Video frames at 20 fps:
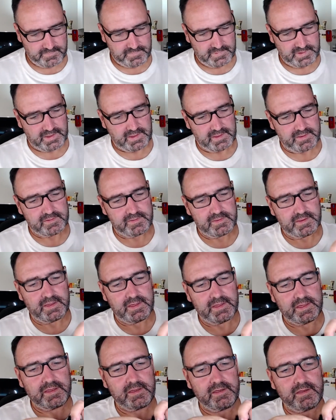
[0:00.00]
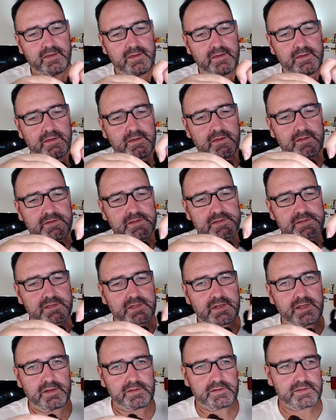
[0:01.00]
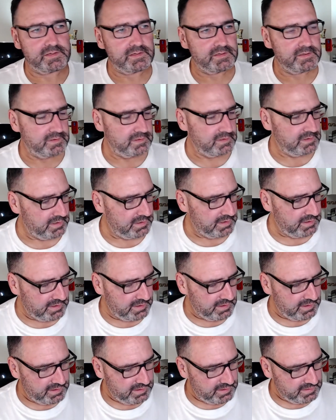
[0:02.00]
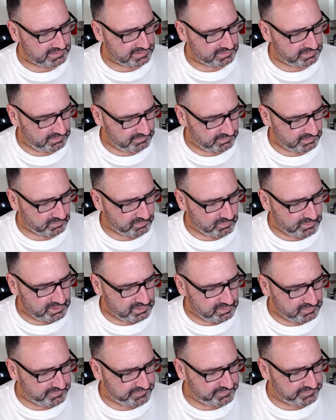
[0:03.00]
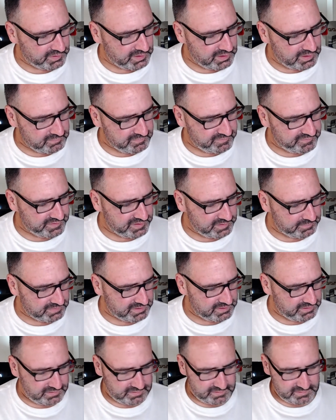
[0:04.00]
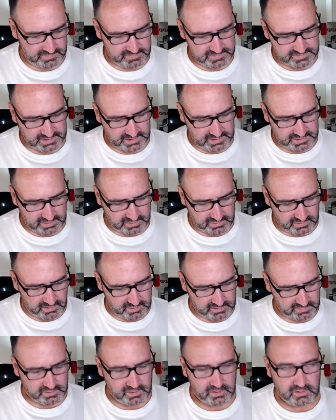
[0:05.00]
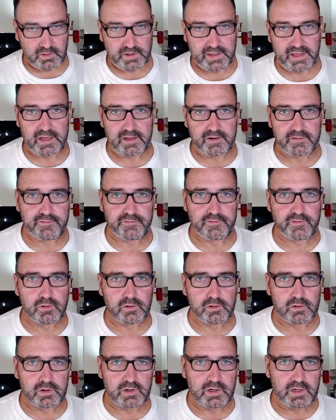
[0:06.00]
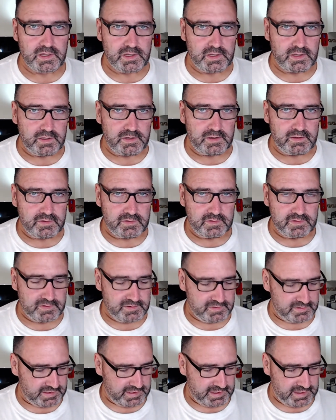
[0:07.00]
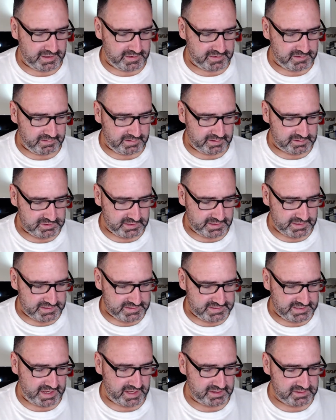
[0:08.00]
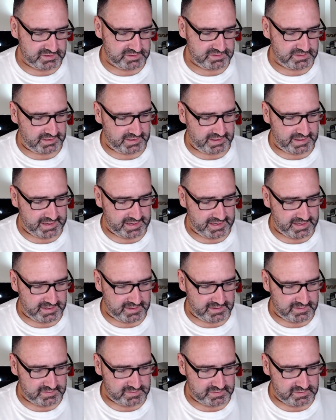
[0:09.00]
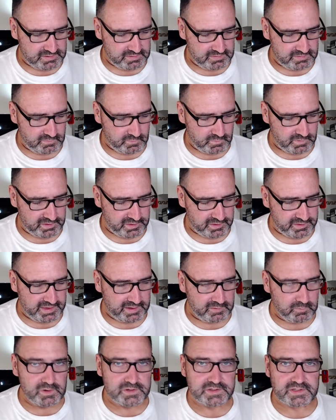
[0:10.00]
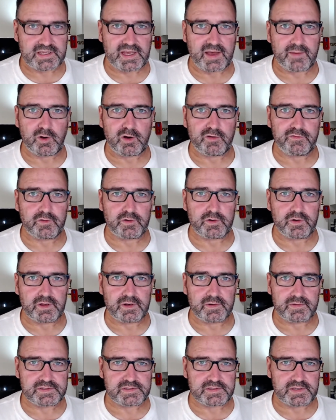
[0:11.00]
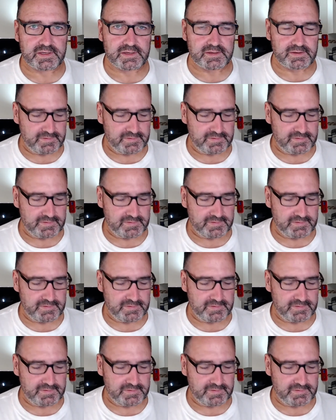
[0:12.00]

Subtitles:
And they disconnect. They're not a real firm fitment, so you kind of got to look out for how they're actually attached and whether they want to come off or not. So